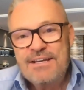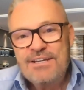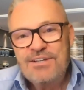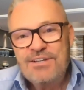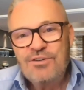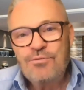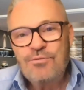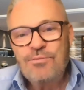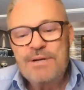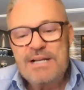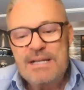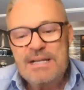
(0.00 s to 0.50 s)
You
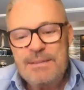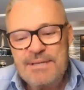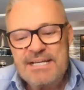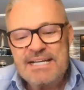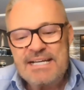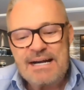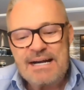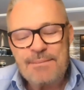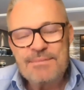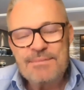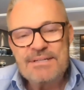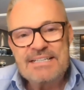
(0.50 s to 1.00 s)
will
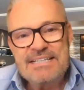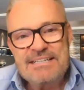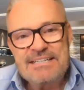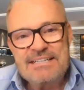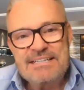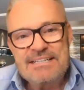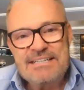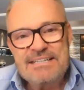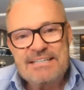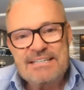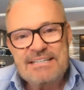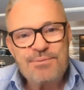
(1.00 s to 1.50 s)
become a
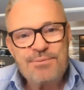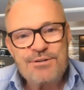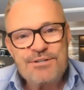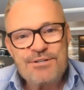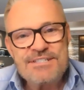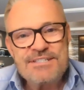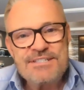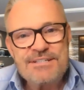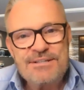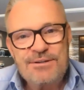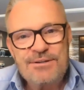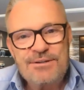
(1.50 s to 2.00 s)
different
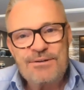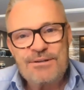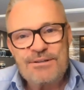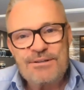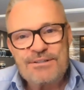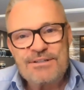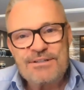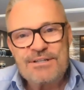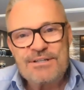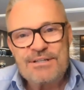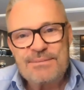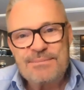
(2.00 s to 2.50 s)
person. You're
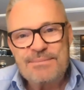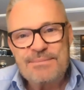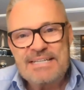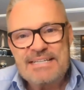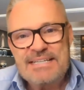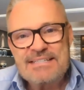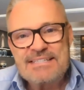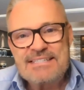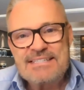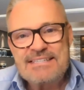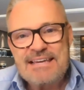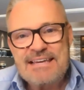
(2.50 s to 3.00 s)
not going to be
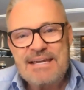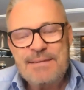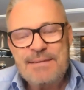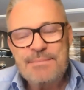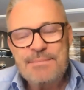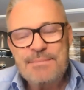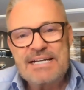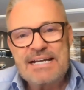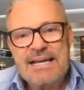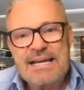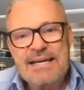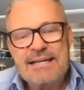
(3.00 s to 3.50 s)
the same
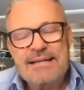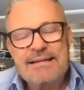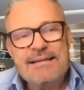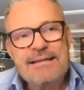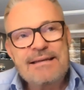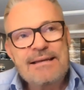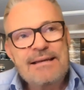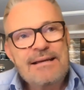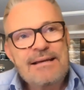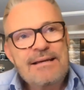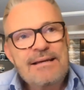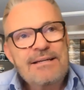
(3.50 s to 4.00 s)
again.
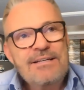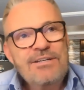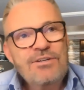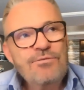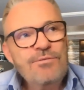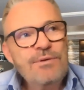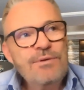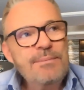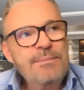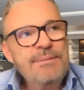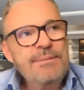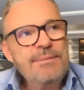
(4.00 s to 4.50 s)
You
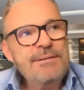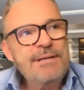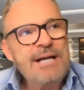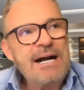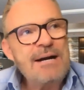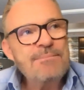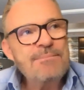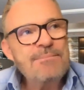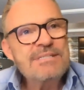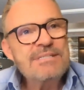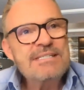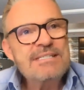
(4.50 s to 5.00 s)
will
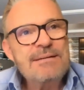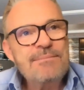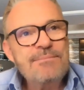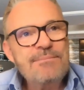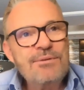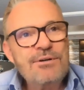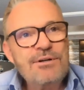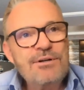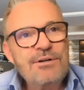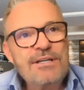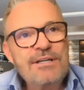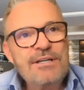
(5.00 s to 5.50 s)
become
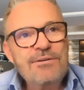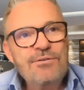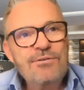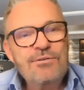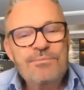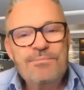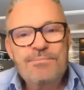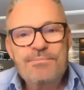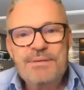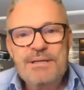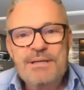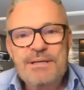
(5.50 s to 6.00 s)
somebody
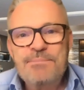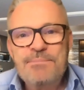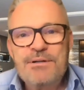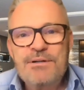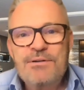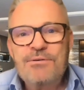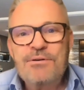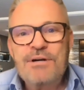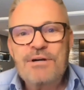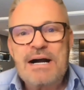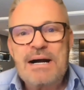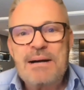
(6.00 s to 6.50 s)
who people
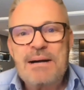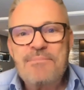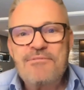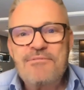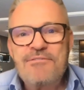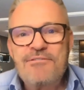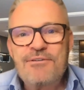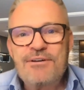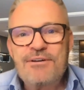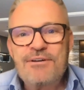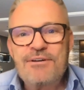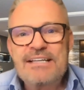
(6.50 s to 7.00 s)
look up
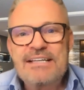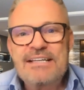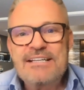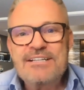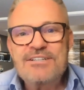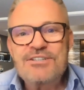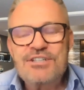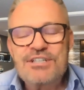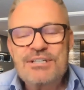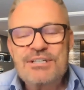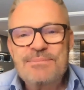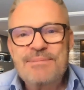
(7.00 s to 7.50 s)
for
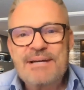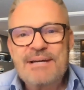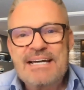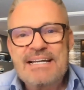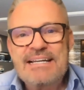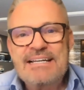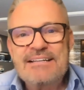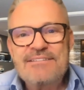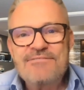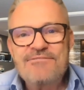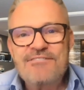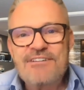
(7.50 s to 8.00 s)
leadership
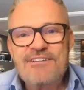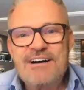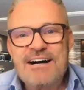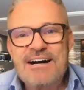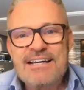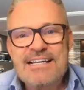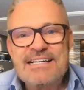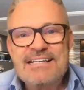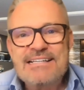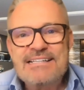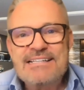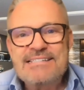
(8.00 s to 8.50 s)
and
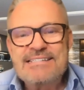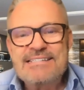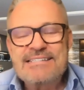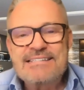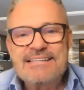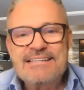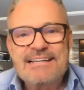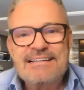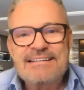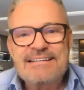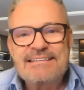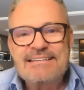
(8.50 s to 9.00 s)
advice,
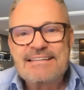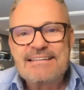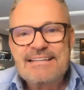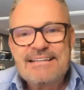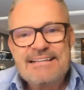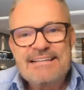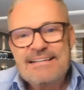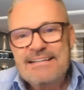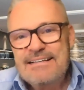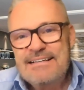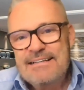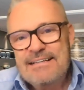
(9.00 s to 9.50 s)
and
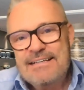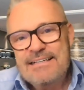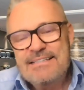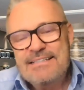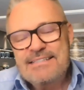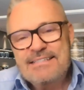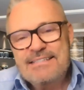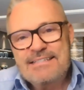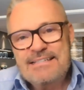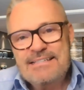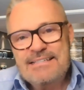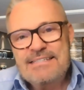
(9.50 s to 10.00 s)

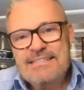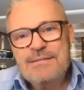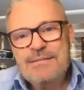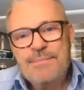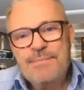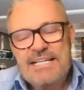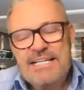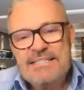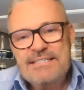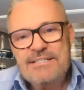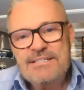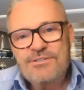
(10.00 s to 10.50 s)
it's an
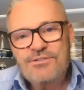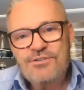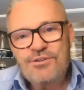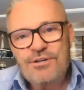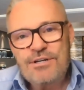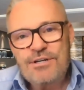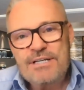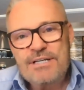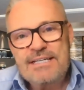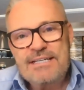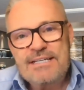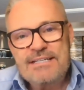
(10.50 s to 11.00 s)
amazing
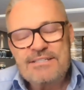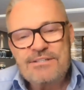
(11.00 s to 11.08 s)
journey.